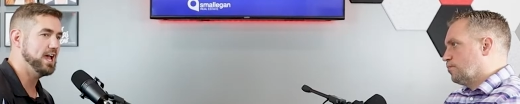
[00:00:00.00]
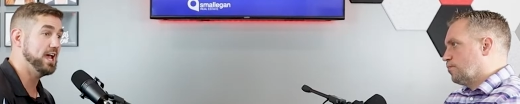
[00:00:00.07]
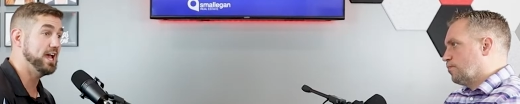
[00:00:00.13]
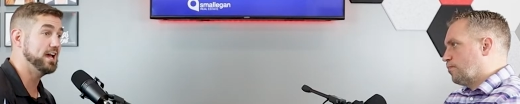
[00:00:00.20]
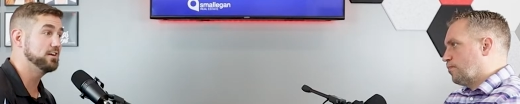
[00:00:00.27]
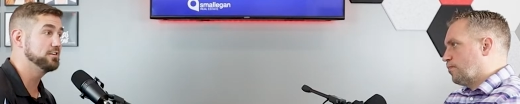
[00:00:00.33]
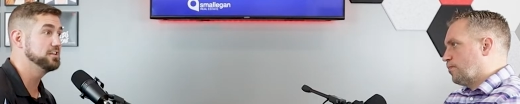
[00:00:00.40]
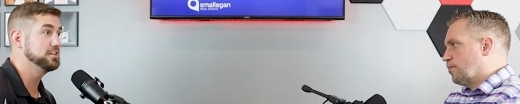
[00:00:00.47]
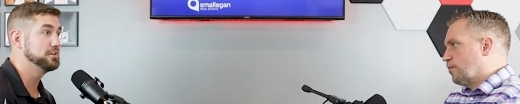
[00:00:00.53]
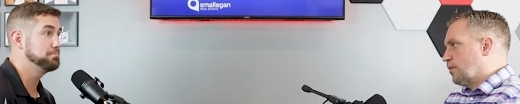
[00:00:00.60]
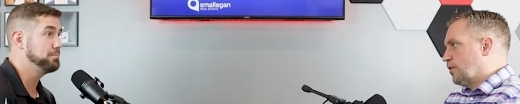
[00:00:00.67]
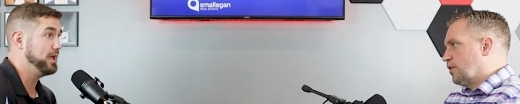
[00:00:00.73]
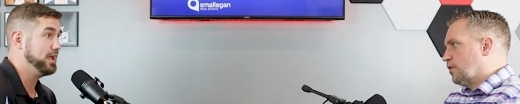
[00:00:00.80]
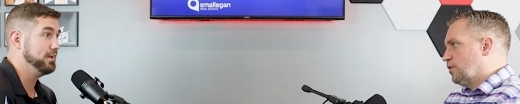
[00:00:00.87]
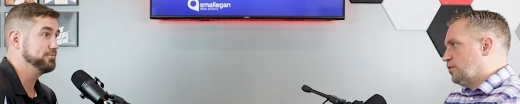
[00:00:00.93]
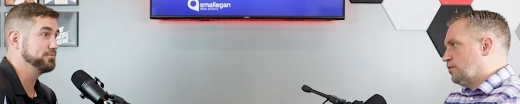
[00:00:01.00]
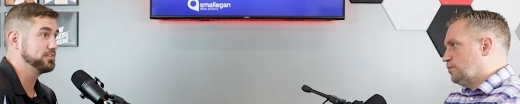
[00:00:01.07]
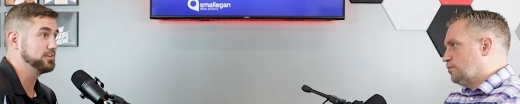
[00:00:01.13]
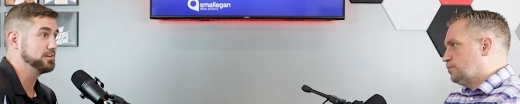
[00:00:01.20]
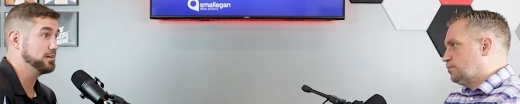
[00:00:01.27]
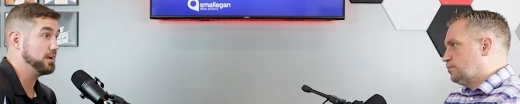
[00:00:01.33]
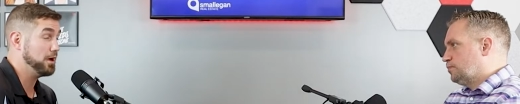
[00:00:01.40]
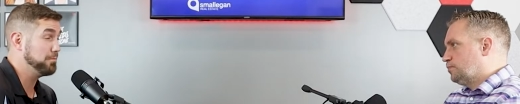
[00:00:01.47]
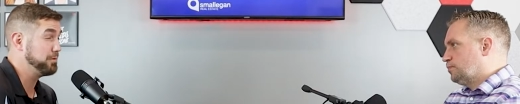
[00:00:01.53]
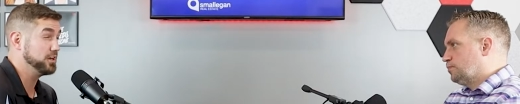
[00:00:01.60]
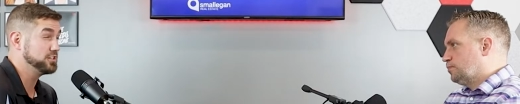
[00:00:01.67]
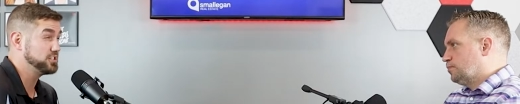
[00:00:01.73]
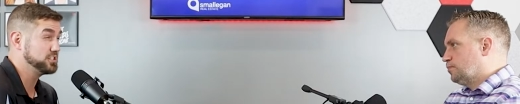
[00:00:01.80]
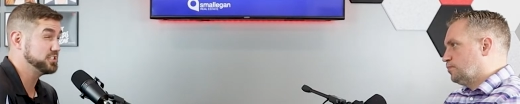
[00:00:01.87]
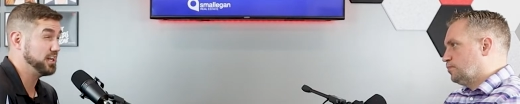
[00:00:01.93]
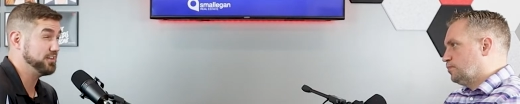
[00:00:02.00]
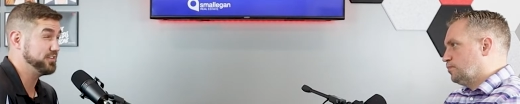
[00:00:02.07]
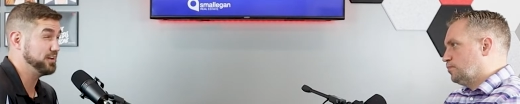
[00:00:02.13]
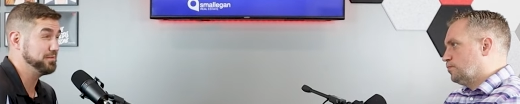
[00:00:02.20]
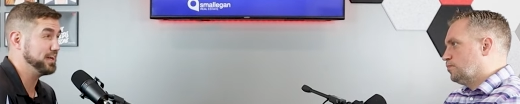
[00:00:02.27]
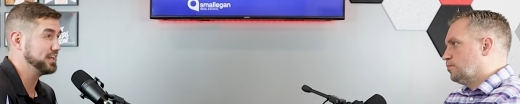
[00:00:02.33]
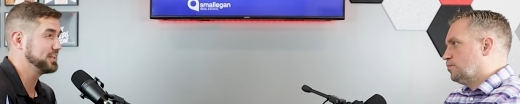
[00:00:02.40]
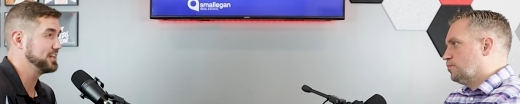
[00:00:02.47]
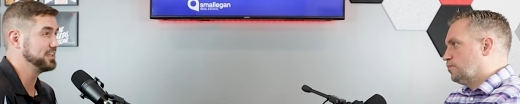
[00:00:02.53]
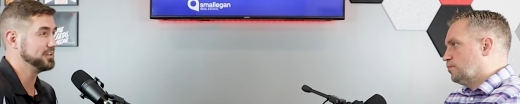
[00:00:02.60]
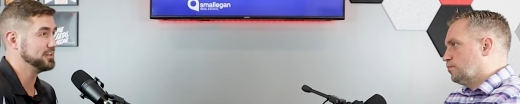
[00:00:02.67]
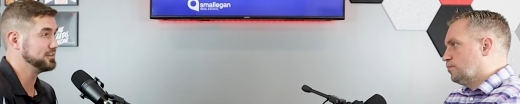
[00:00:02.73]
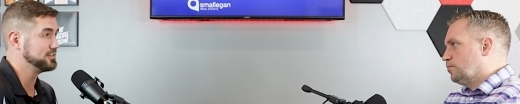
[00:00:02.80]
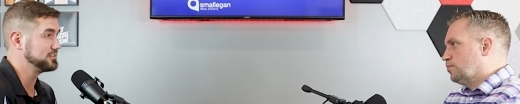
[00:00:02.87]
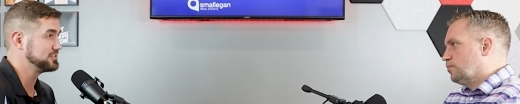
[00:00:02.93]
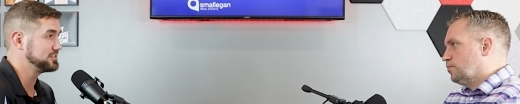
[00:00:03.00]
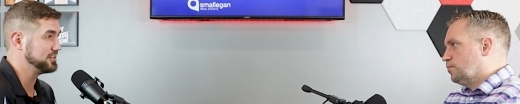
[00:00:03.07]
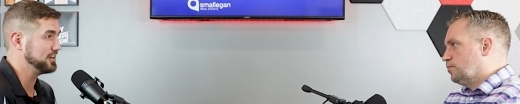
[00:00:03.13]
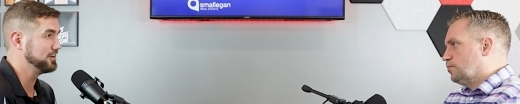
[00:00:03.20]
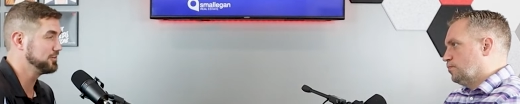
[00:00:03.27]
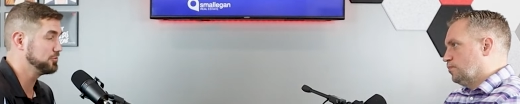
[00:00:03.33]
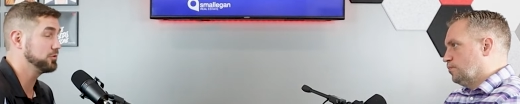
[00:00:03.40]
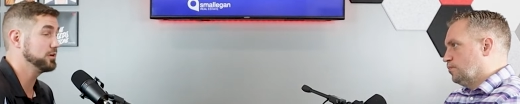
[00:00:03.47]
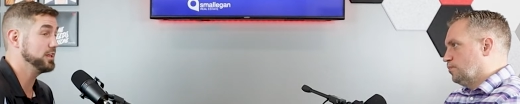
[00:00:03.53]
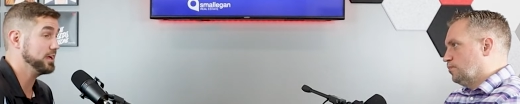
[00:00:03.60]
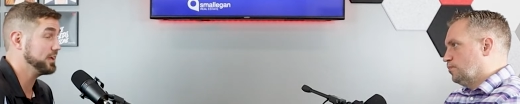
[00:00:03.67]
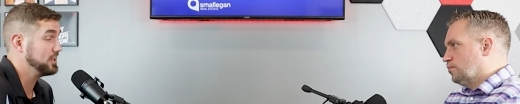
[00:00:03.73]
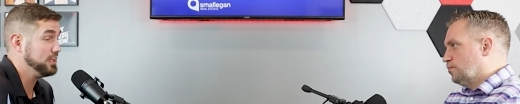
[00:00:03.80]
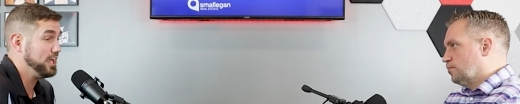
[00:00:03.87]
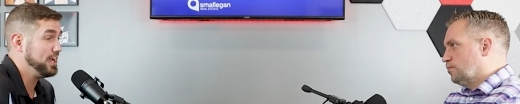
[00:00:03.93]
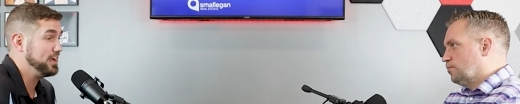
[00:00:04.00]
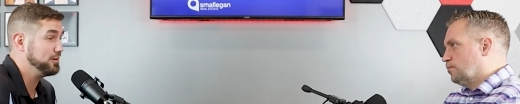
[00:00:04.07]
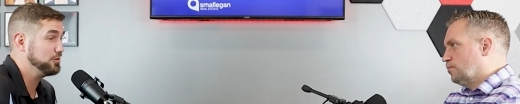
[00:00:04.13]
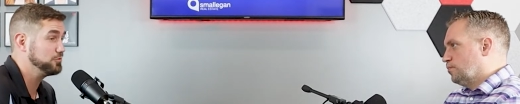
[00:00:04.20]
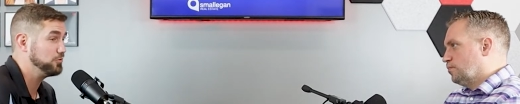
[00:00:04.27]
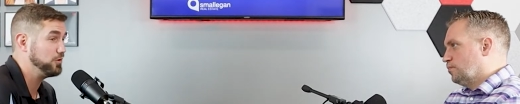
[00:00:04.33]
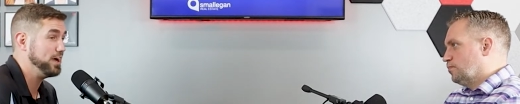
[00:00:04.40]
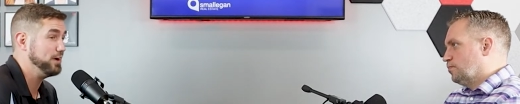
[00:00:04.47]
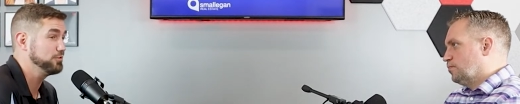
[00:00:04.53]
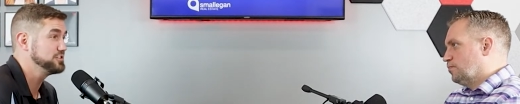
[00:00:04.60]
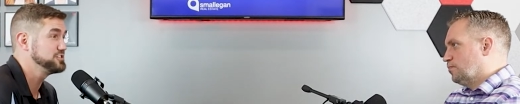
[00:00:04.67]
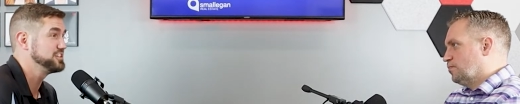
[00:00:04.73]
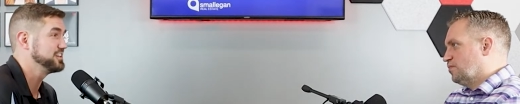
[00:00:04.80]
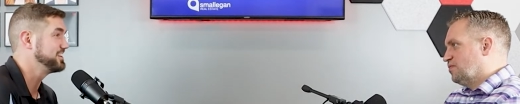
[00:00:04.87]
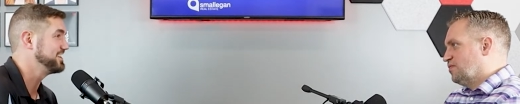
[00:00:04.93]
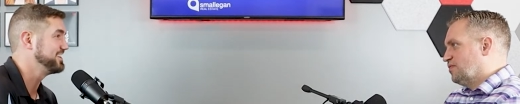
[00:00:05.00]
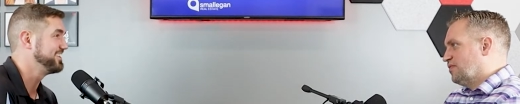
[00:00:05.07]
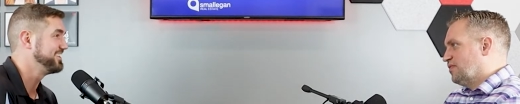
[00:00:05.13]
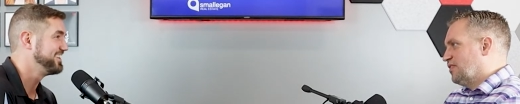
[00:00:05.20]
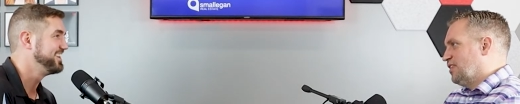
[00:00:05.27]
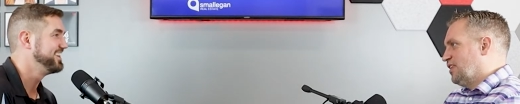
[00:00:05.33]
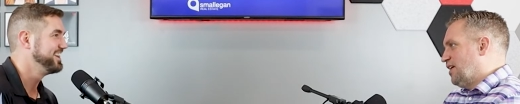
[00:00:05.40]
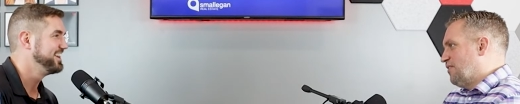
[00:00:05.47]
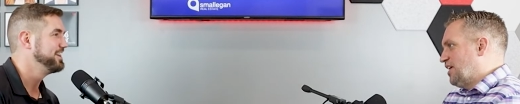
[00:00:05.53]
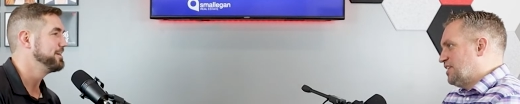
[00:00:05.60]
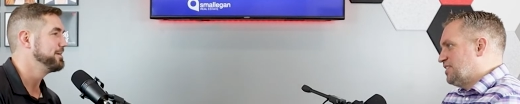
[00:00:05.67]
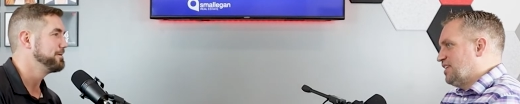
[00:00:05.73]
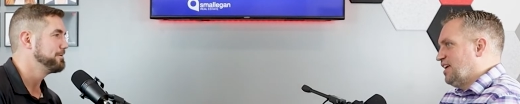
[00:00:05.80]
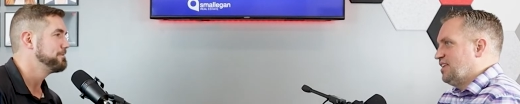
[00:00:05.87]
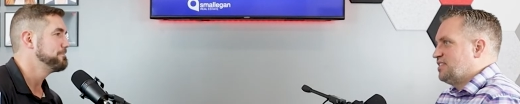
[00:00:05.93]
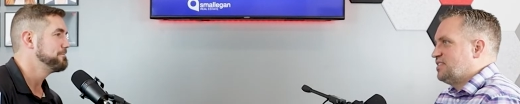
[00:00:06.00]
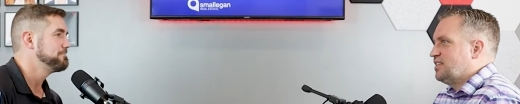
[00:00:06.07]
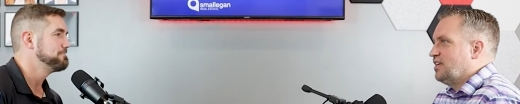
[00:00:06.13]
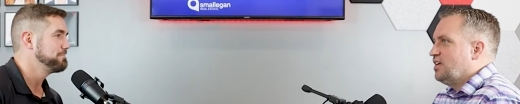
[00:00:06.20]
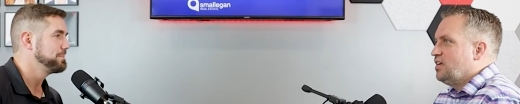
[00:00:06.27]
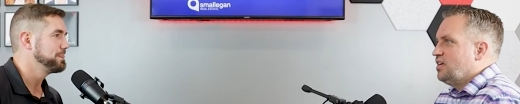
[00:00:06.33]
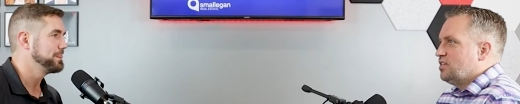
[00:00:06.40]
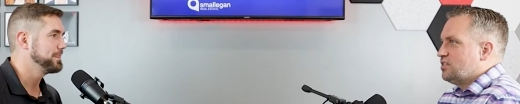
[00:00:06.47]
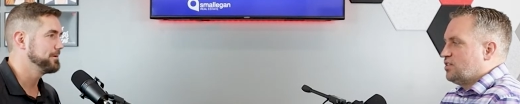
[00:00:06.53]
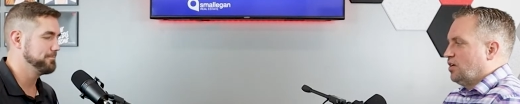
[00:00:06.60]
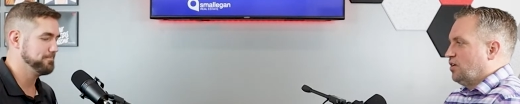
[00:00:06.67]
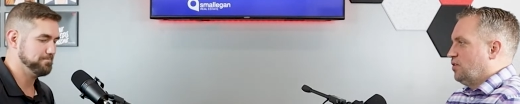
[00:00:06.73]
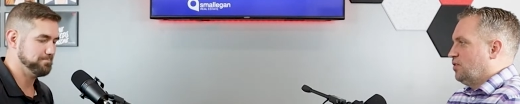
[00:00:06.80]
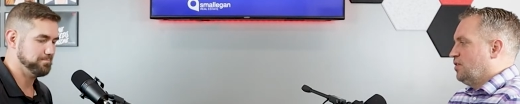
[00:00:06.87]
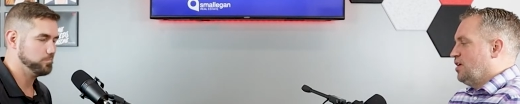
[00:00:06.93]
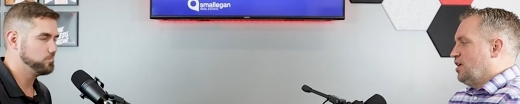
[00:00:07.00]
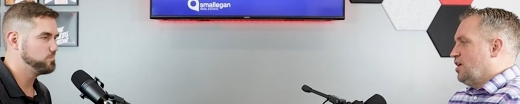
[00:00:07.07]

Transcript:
Speaker 1: hey i don't need to pay for a bunch of stuff i'm not going to use you know and we're mm-hmm. like yeah why would you you know that makes sense so